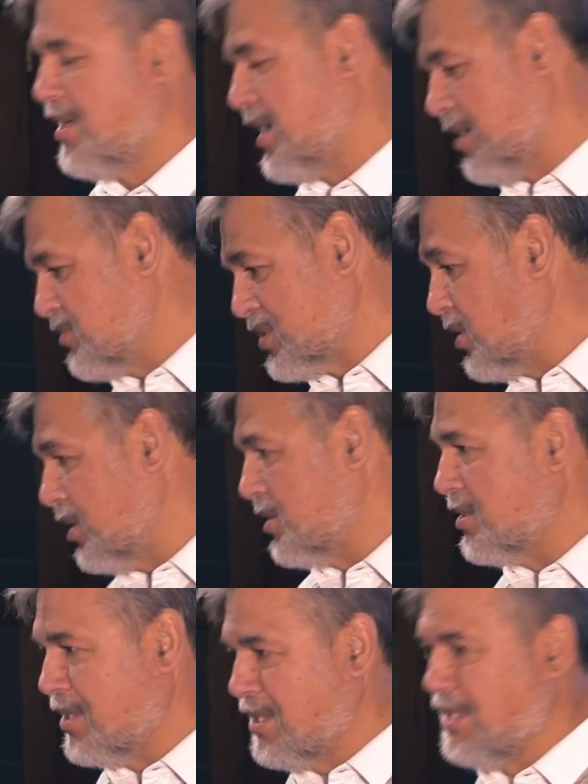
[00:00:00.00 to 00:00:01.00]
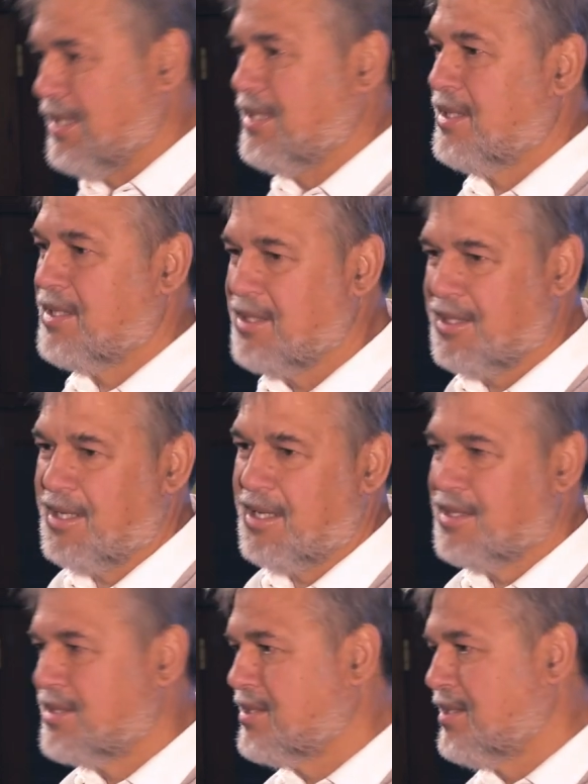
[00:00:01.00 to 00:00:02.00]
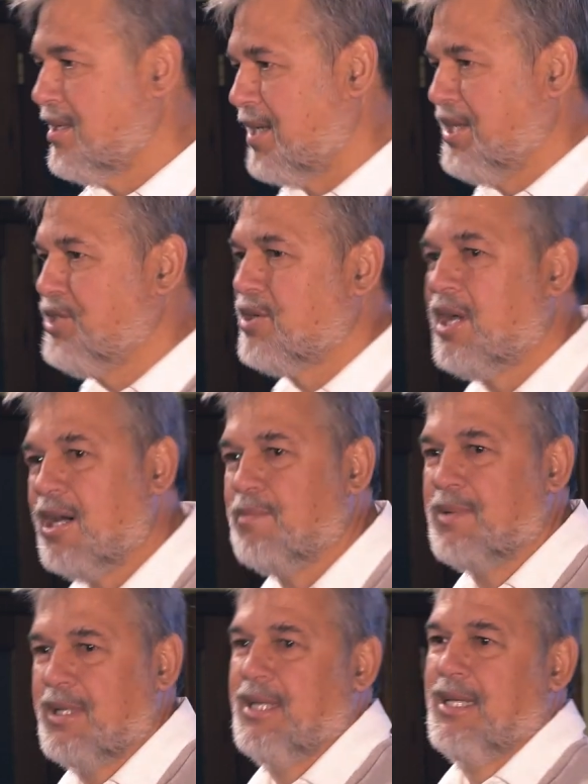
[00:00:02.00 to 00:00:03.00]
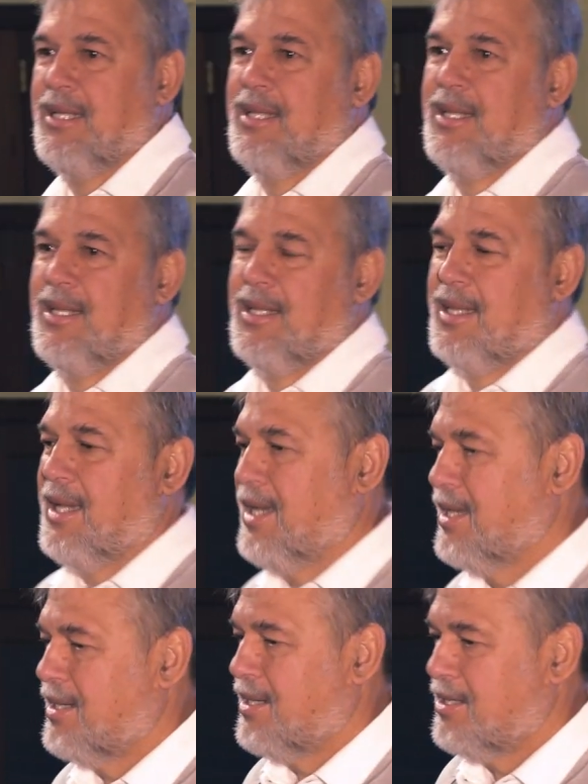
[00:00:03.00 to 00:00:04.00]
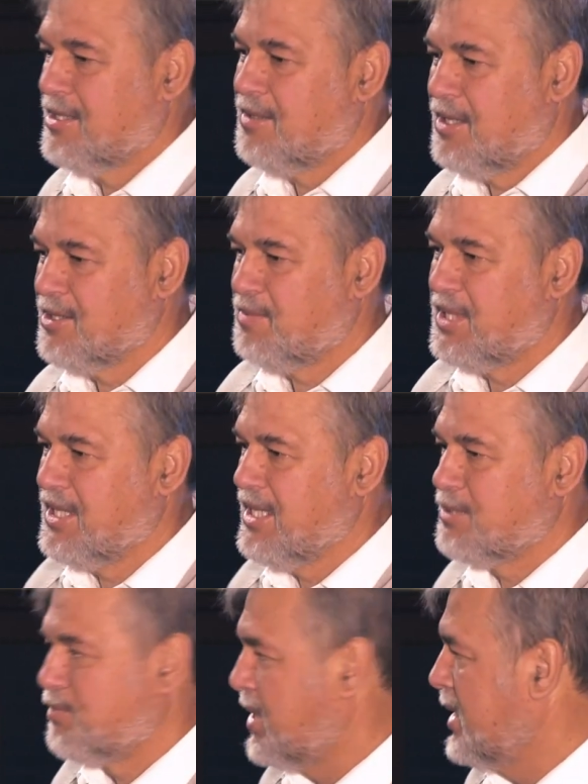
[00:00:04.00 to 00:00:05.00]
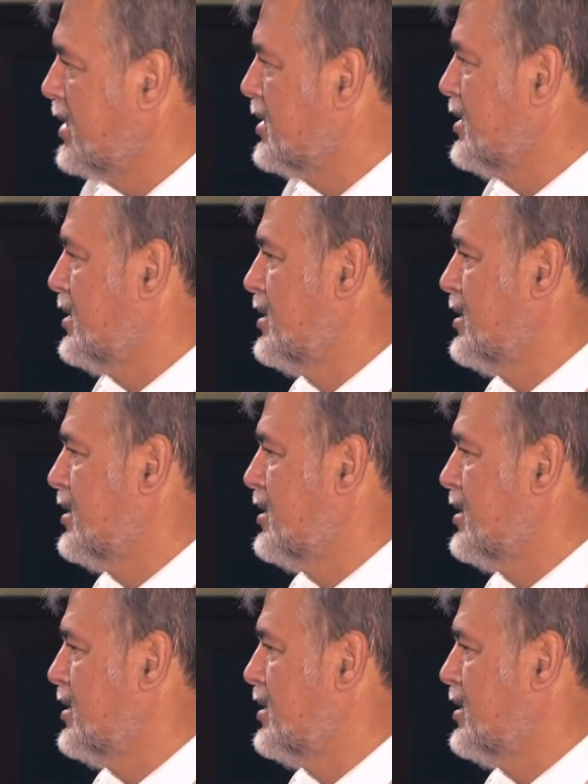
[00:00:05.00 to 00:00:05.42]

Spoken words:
I'm gone. I need your help. And I was on my knees praying.